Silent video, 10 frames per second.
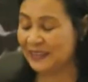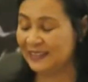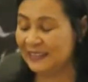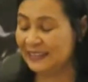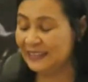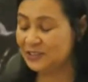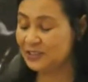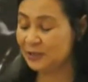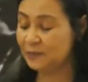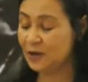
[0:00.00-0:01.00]
The
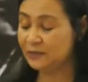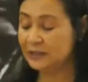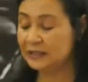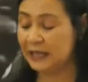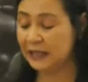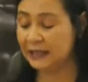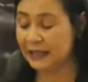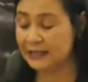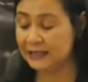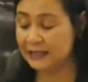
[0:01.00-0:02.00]
leadership of Nadal
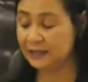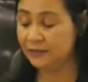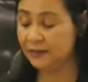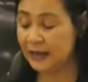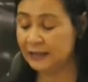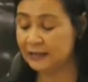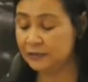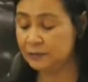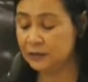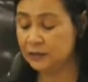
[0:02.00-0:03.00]
KZN
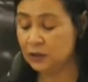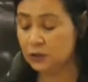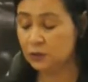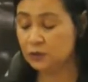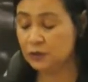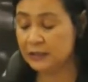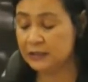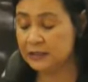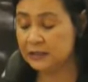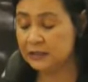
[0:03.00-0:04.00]
invited me to
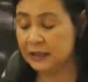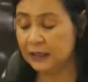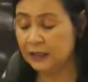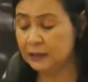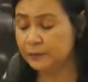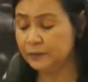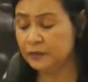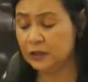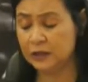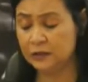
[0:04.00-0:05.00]
address Nadal
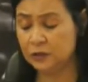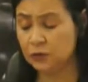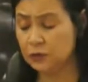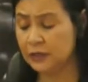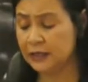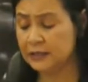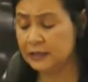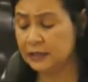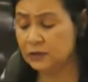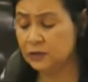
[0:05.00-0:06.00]
and the
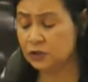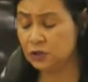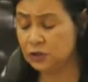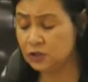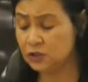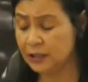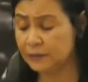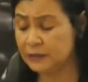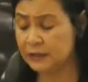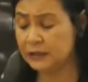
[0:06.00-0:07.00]
UKZN student
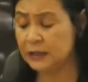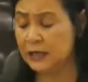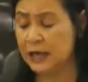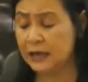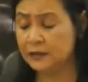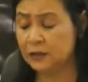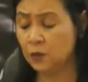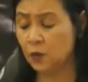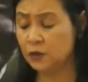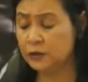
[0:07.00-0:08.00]
chapter at the
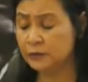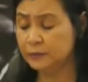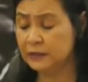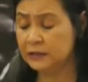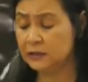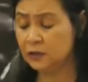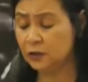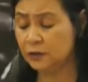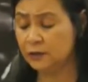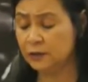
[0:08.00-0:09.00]
inaugural meeting
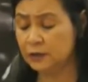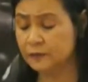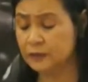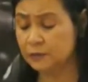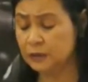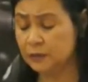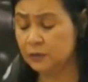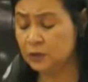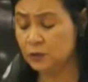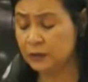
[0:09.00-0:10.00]
on the 3rd of
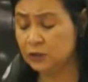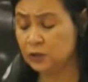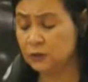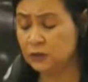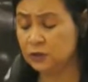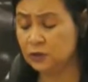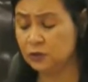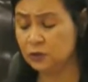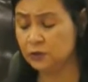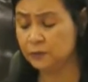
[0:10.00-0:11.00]
September
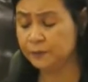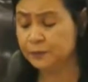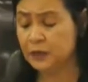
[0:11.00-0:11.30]
2022.